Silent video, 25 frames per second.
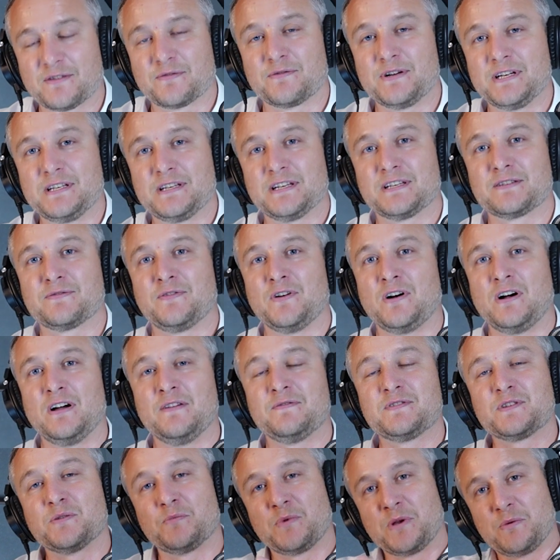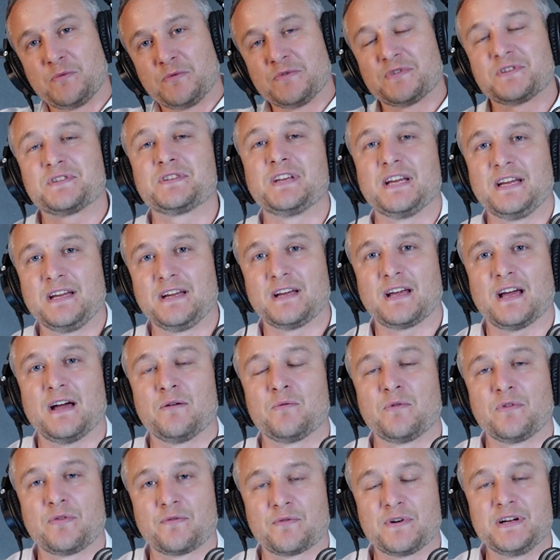365, so we will sync
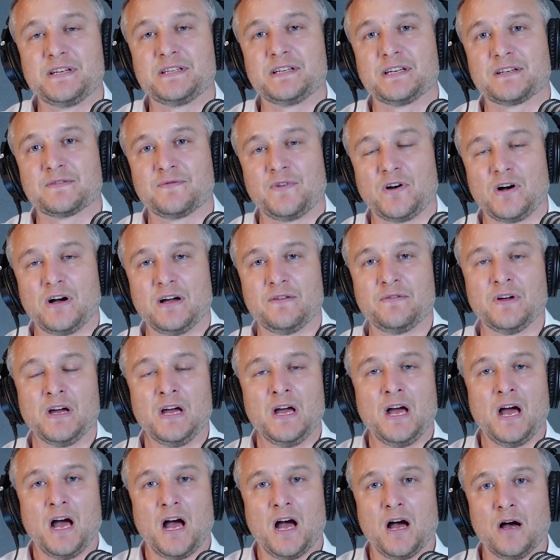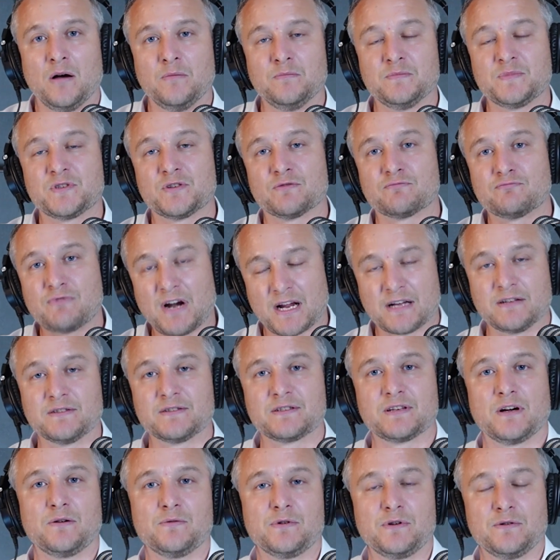with 365 to
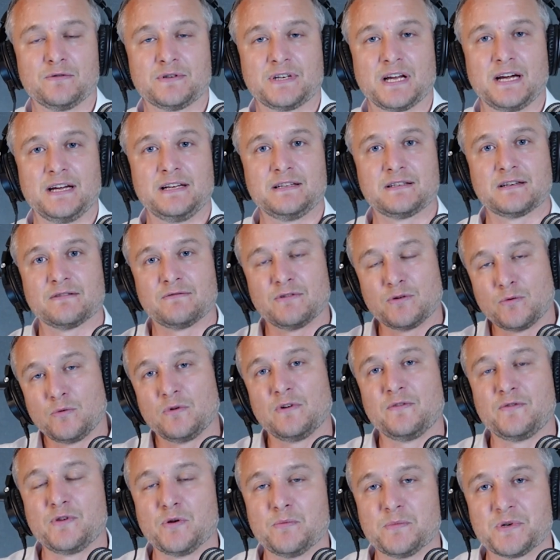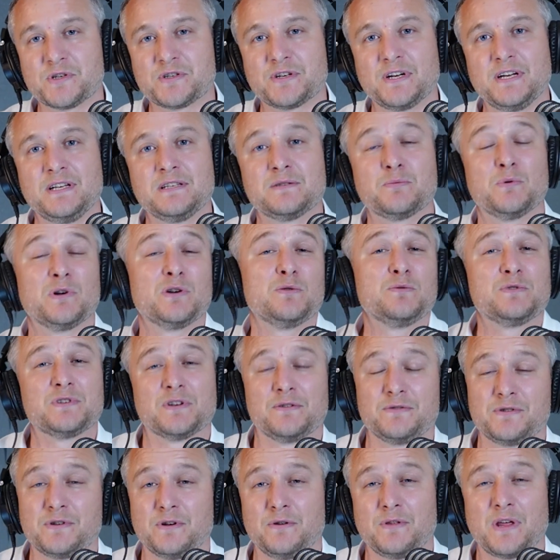reconcile your data and all of your machines. We'll
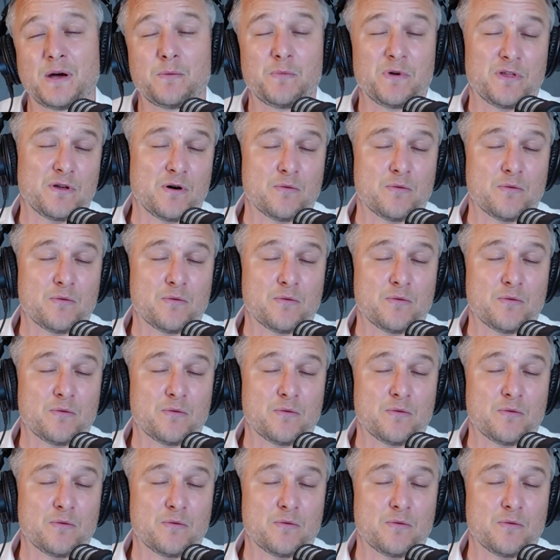also do that with